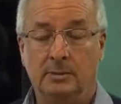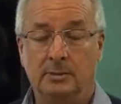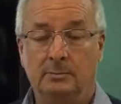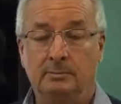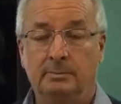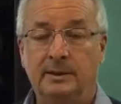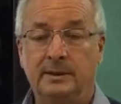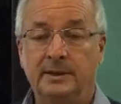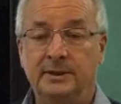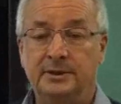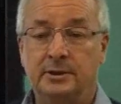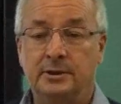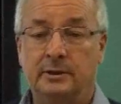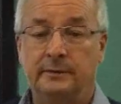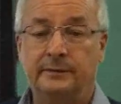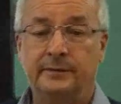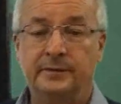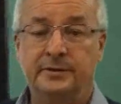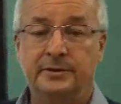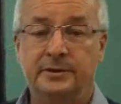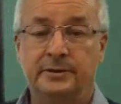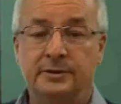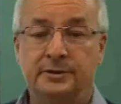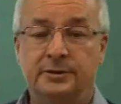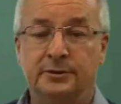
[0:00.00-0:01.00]
Police
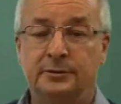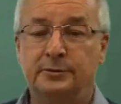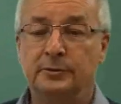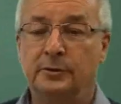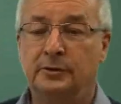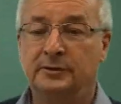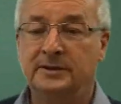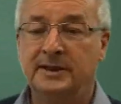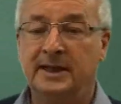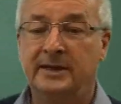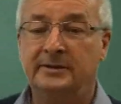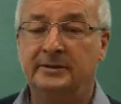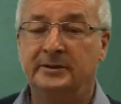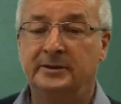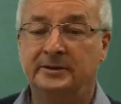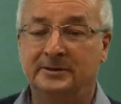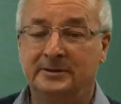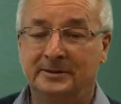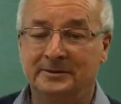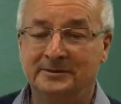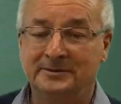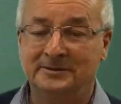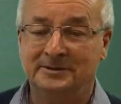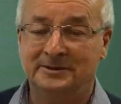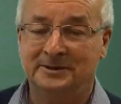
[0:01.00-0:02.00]
officers do not carry
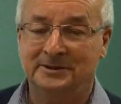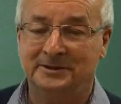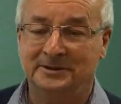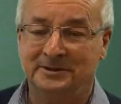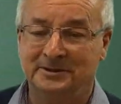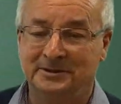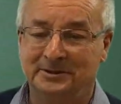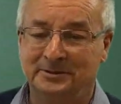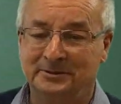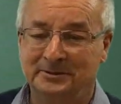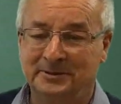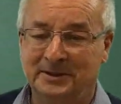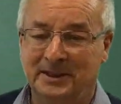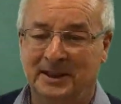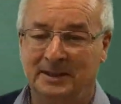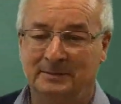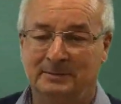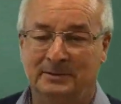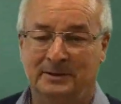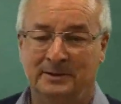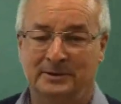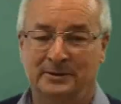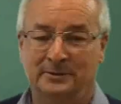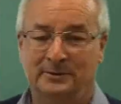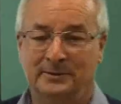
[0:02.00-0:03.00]
guns in the UK,
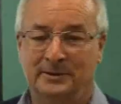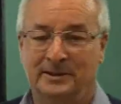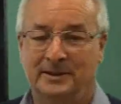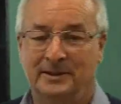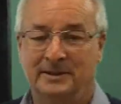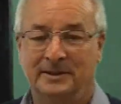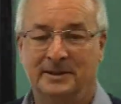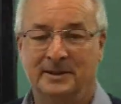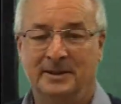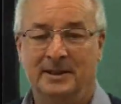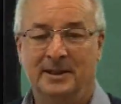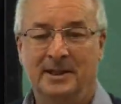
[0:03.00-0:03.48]
by the way.